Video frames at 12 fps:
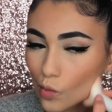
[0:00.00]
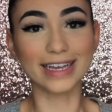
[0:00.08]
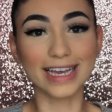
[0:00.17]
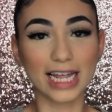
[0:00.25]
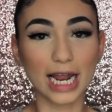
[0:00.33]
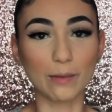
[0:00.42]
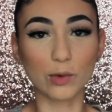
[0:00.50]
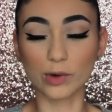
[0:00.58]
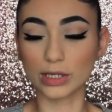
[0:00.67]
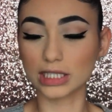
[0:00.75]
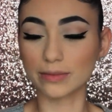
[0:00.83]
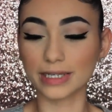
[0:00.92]
Again, I'm
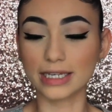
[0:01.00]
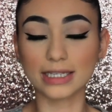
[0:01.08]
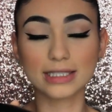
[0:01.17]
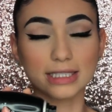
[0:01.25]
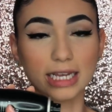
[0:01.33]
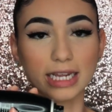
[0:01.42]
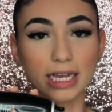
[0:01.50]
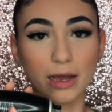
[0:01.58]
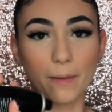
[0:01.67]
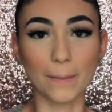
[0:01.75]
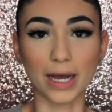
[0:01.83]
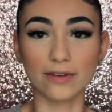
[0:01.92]
going to be setting
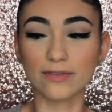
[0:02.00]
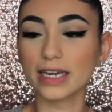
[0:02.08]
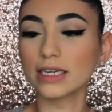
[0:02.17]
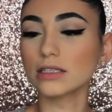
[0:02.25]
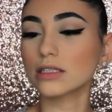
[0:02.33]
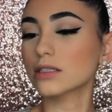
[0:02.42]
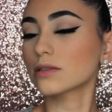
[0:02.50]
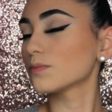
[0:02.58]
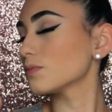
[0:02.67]
my face.